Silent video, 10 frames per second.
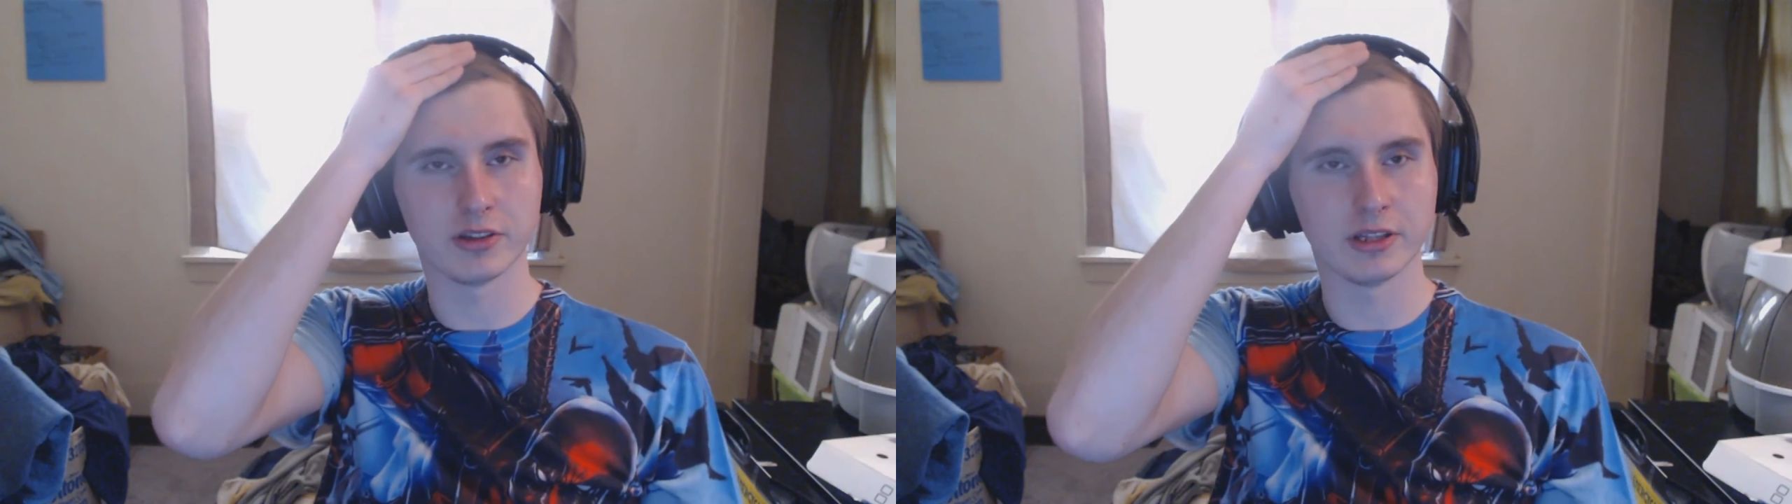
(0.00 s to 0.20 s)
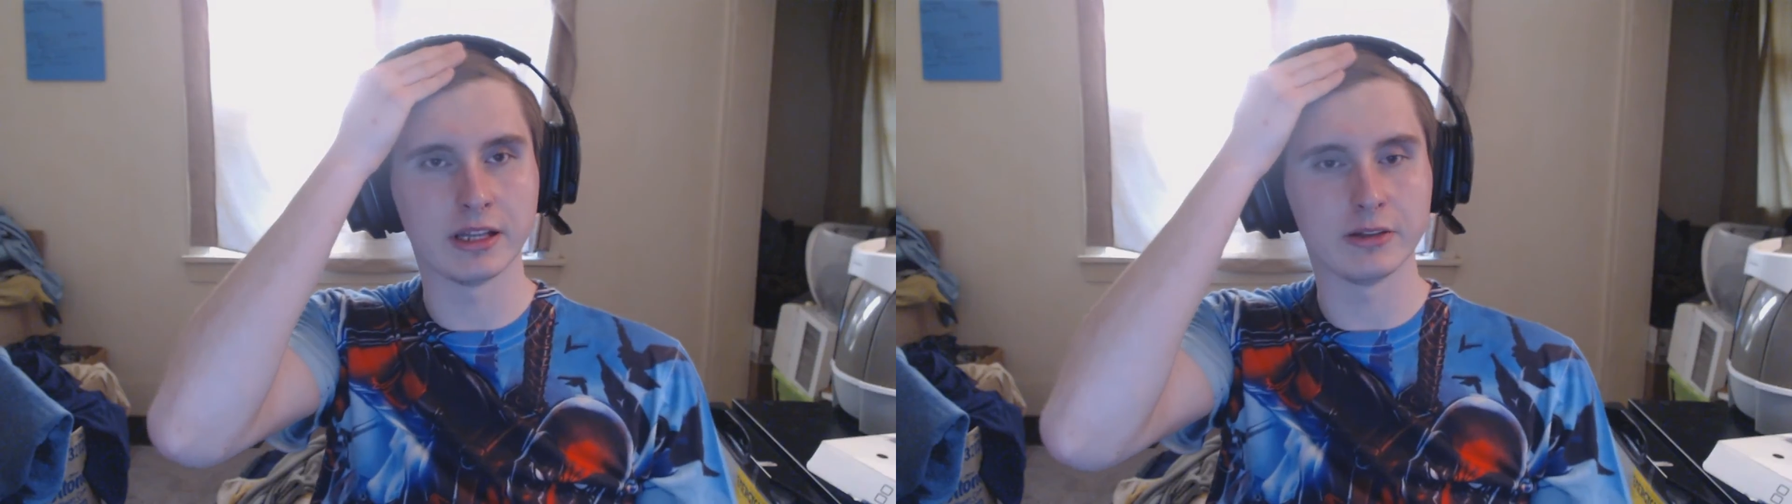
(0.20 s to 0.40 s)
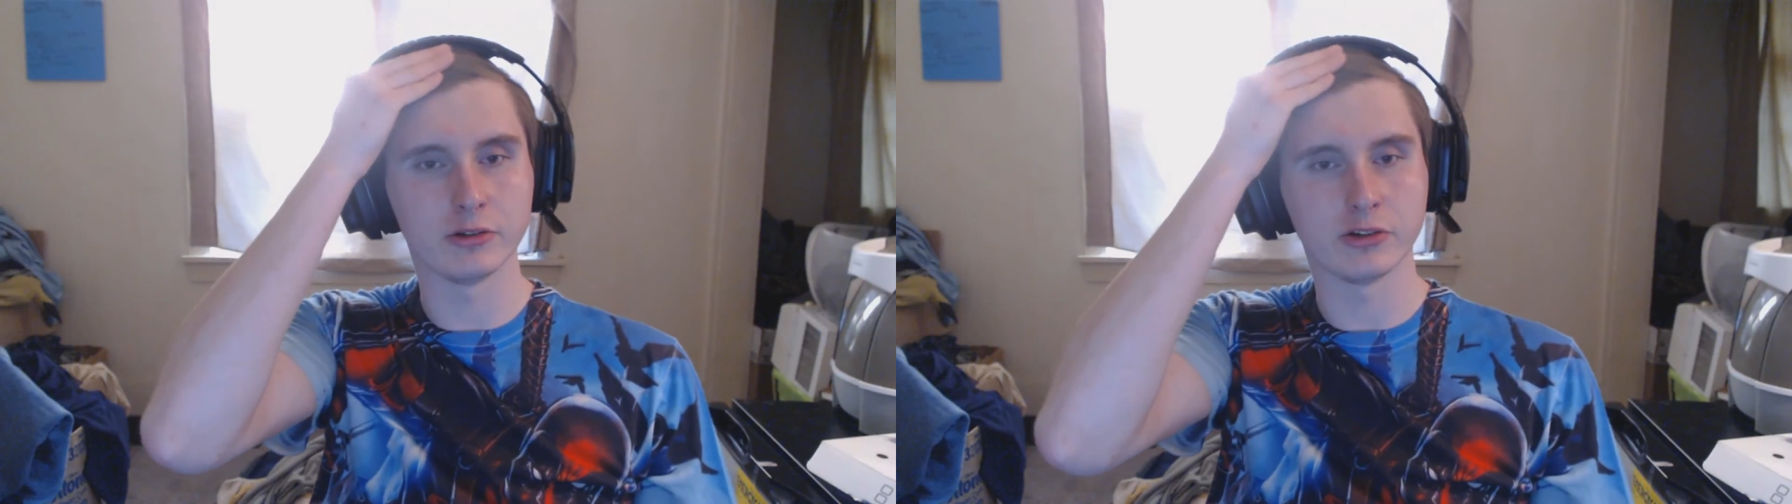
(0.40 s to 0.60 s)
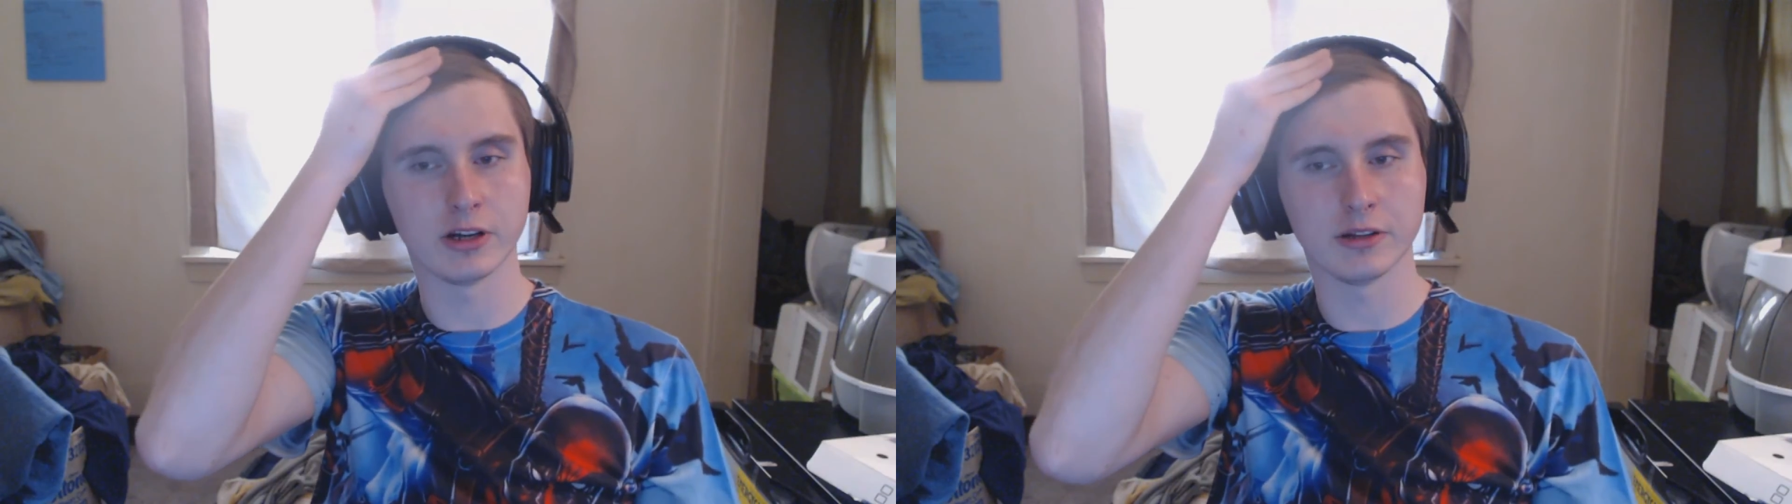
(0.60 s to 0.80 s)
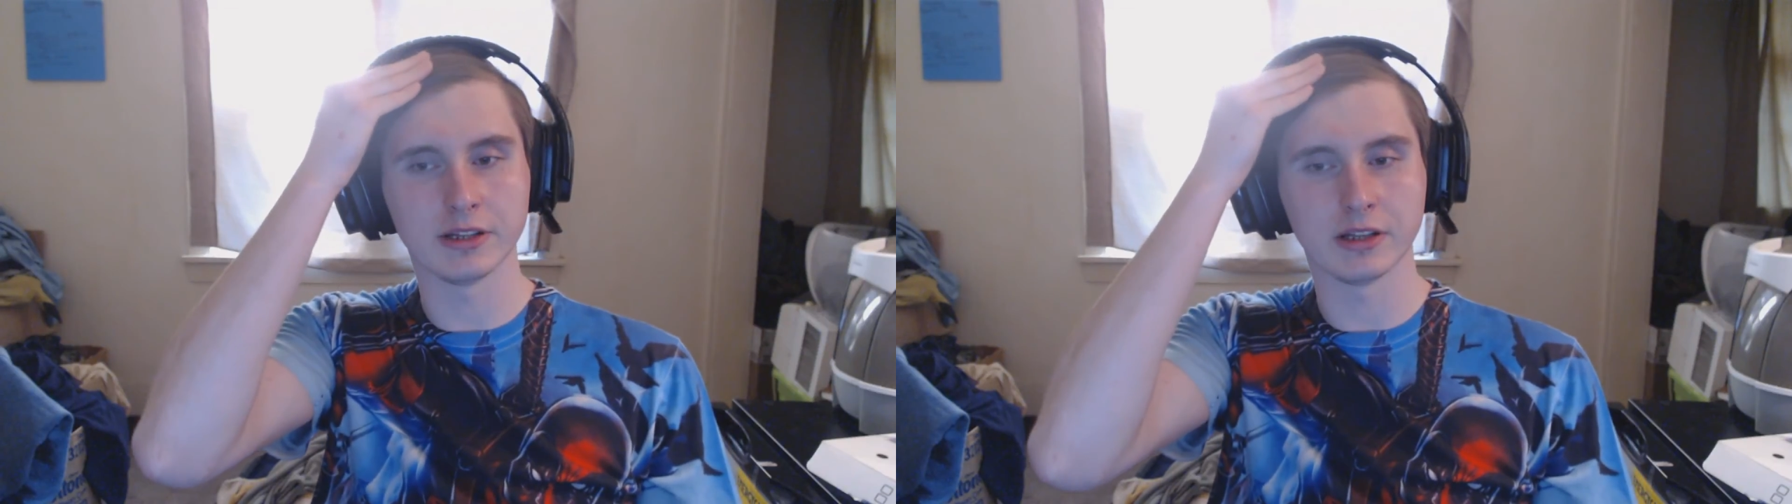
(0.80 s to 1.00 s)
the net
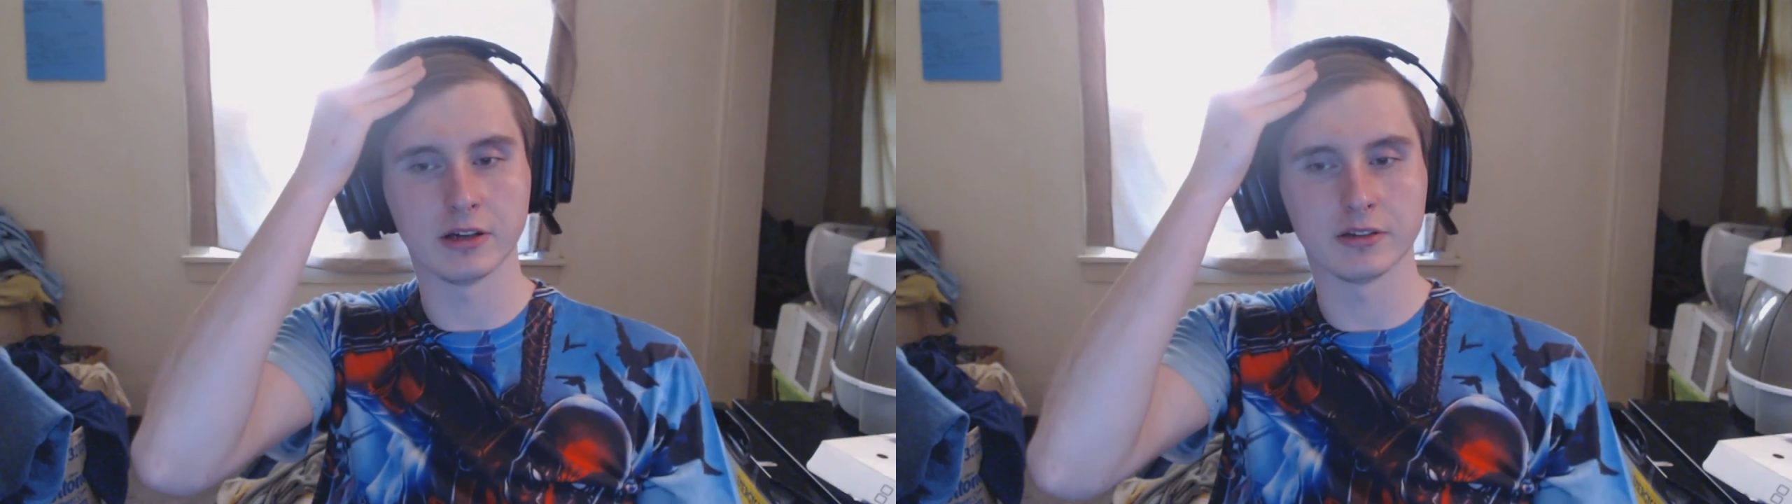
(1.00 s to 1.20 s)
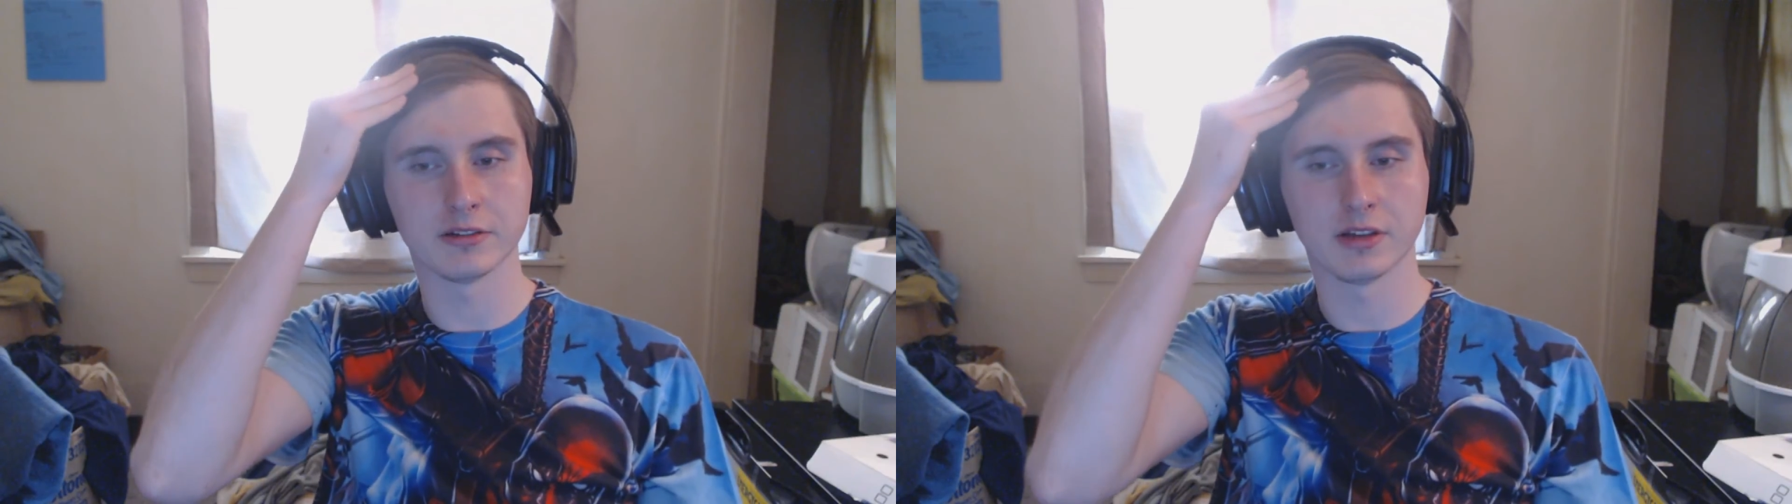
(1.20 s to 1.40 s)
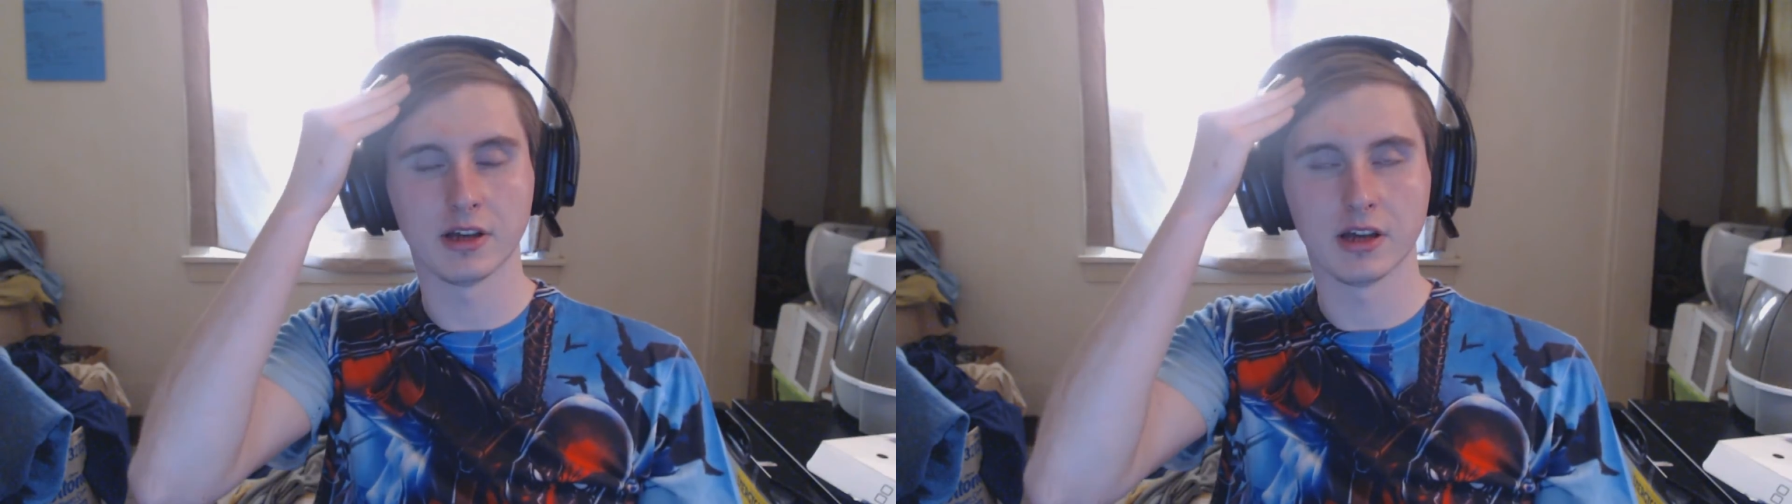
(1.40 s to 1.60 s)
neutrality laws.